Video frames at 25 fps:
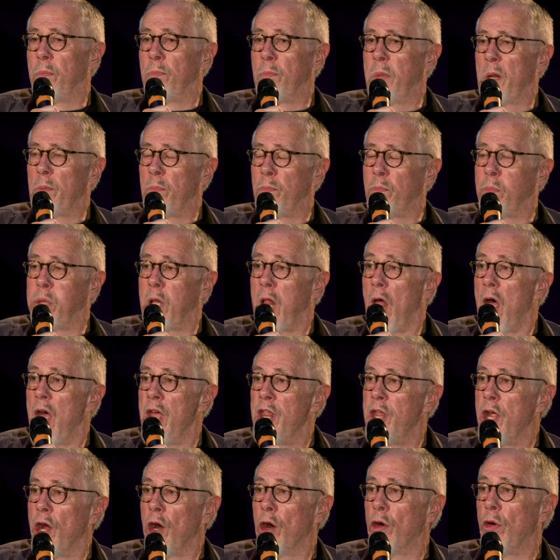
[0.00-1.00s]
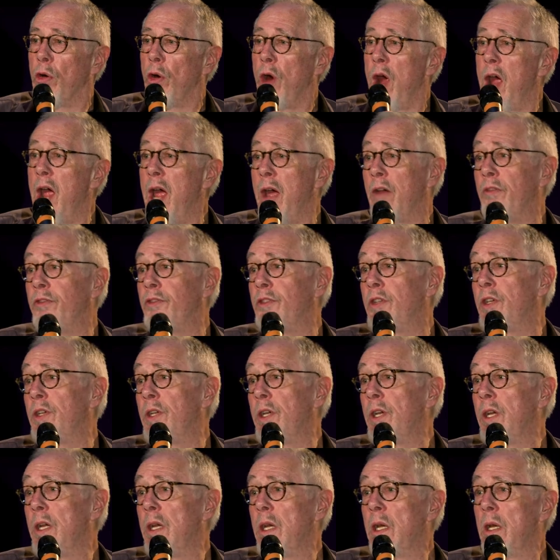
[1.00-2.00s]
apply their craft
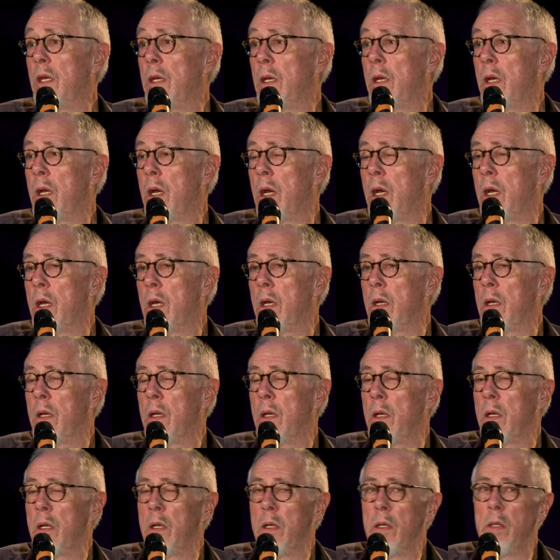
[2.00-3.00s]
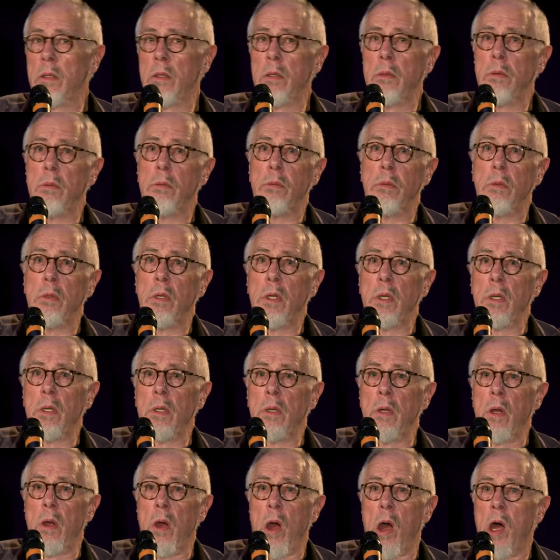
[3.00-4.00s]
on
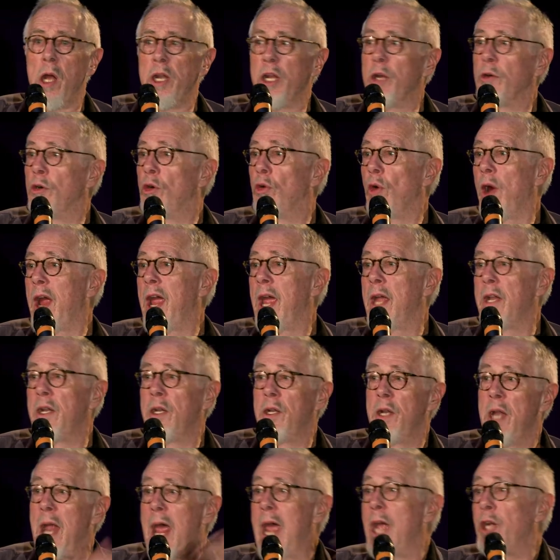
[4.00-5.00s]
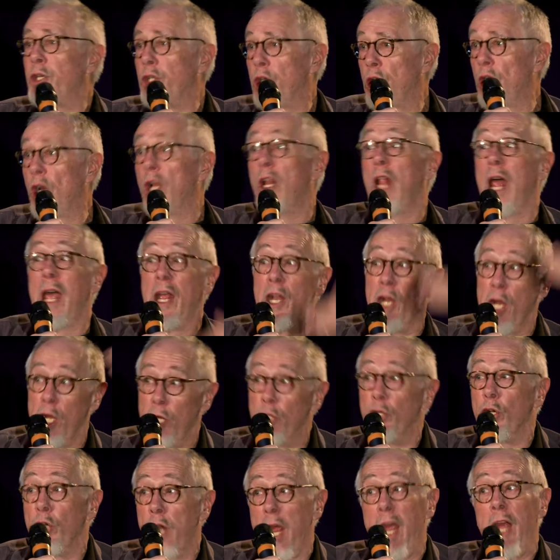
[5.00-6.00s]
a grand national and
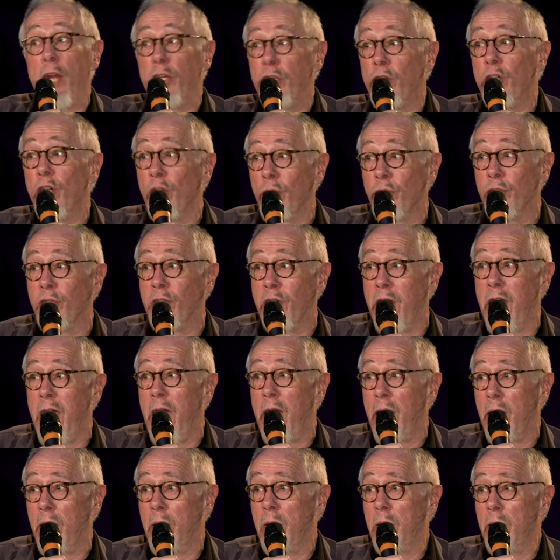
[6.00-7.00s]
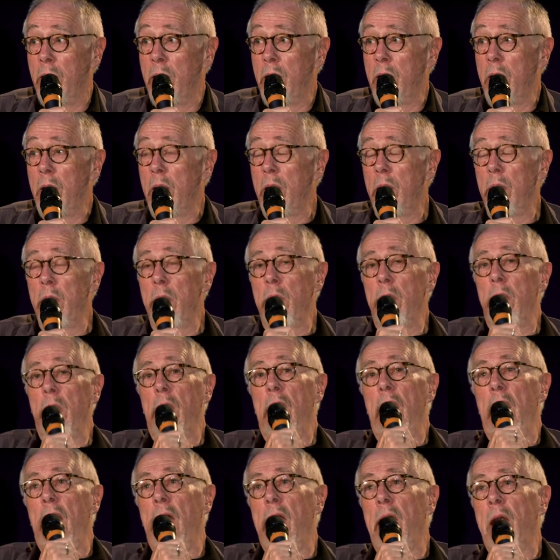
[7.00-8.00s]
international scale.
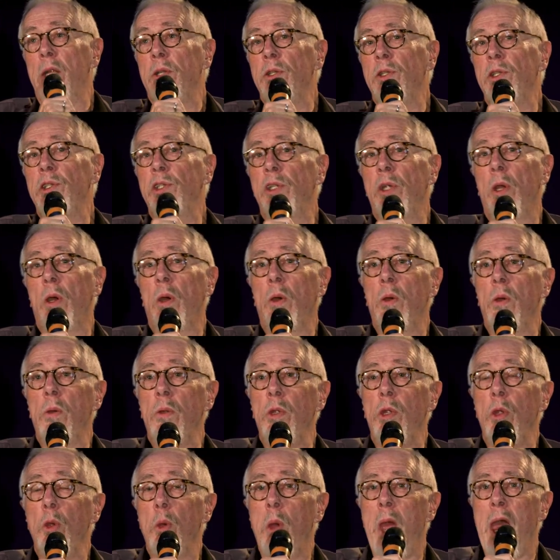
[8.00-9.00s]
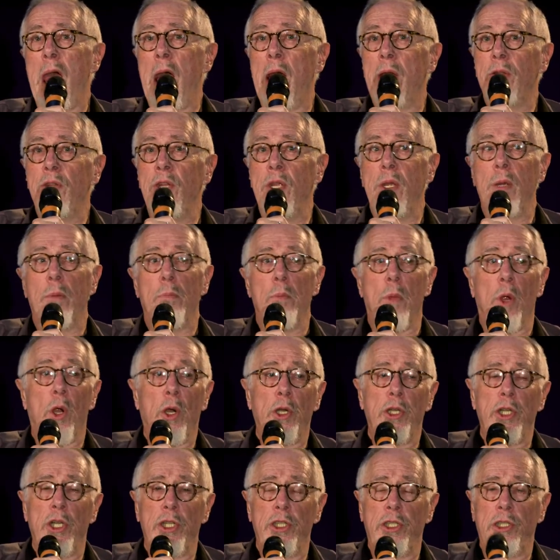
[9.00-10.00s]
And so you had the
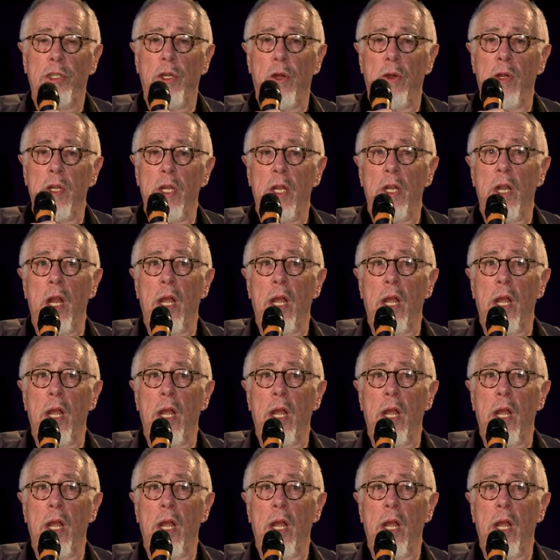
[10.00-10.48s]
emergence during the